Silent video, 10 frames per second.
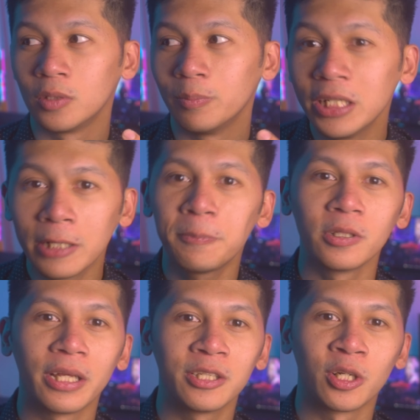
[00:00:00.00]

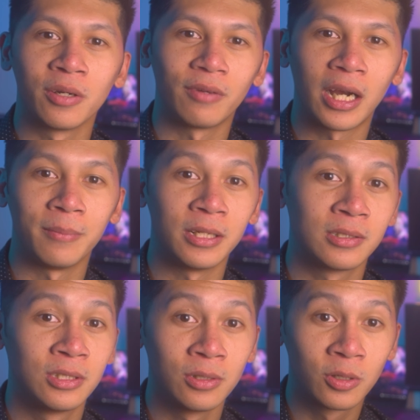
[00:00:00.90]
manipulate your
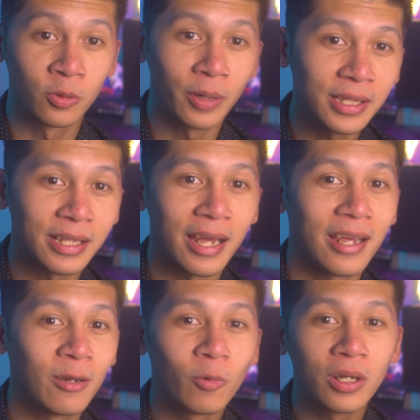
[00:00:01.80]
environment to create
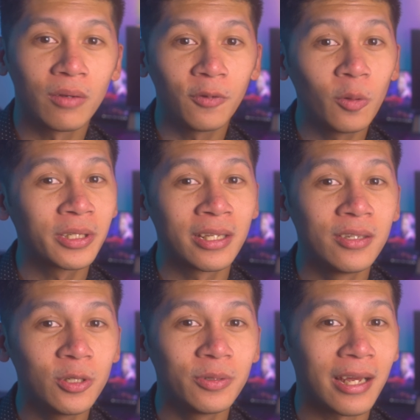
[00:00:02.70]
that. And what a phone
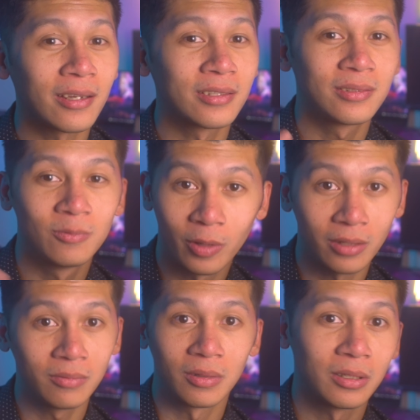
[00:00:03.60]
can do that,
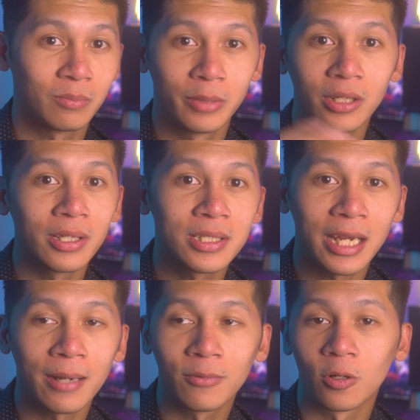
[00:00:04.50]
well, mirrorless
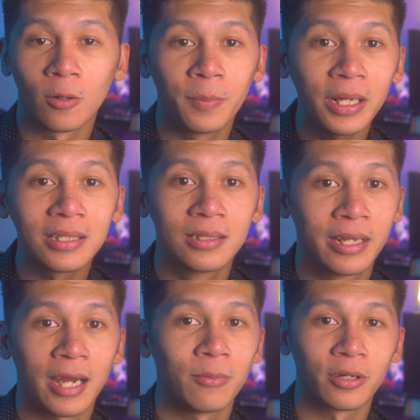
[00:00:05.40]
camera or a big
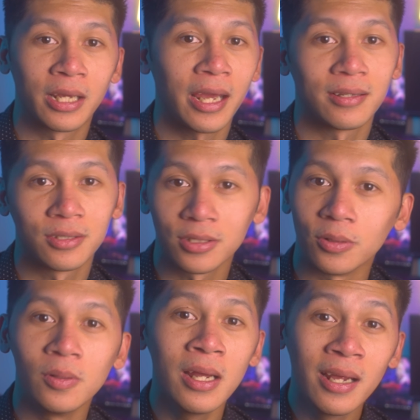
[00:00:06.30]
camera can't
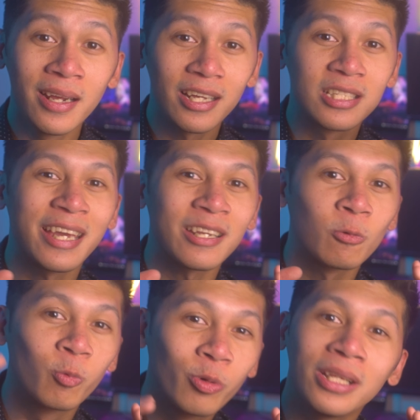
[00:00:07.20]
do is get
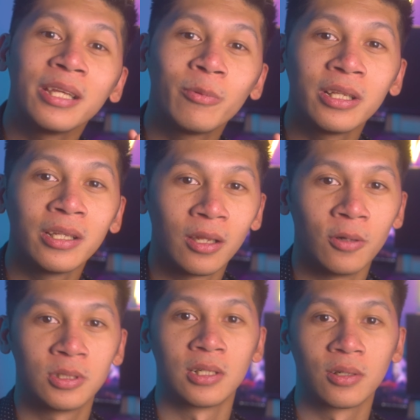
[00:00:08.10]
really
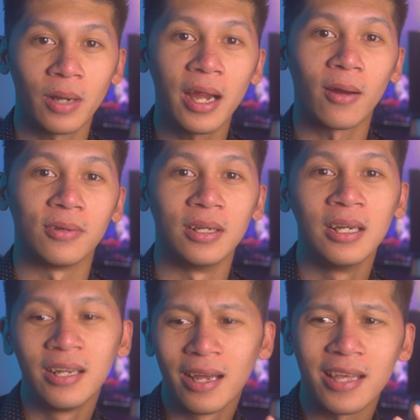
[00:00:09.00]
low to the ground,
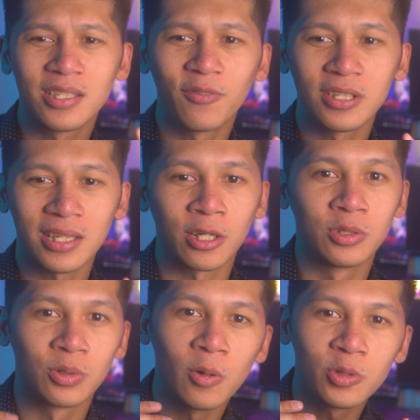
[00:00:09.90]
as if it's like a
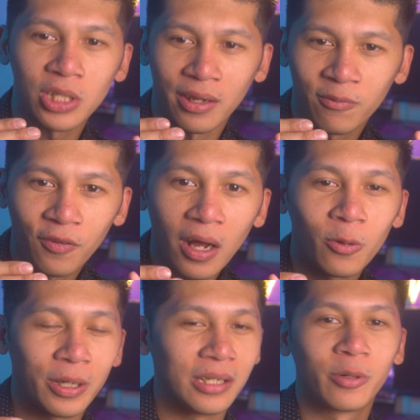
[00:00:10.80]
drone shot
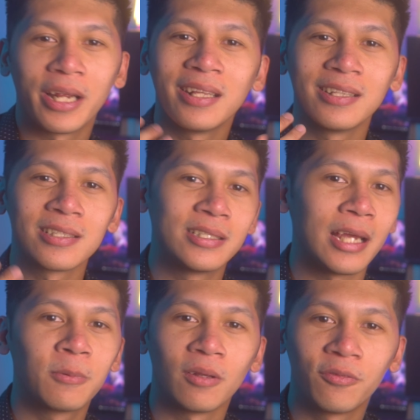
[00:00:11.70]
following, creating this
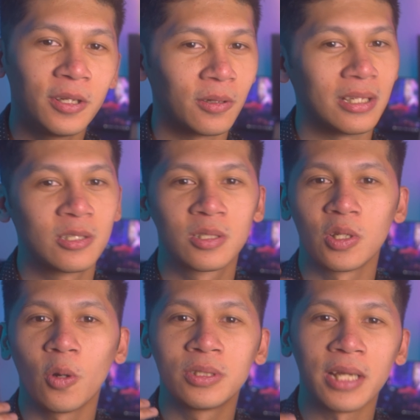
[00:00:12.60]
depth of field. It's
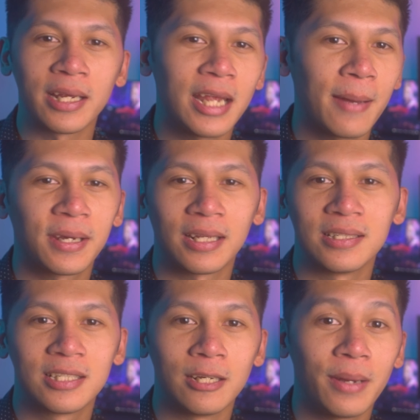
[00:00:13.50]
so dynamic
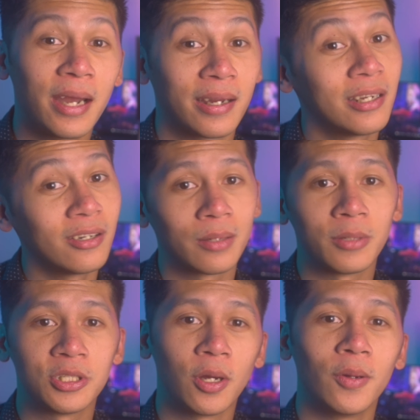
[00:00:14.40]
and cinematic. Here, let
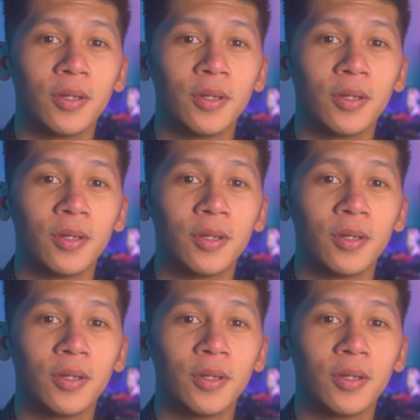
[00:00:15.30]
me show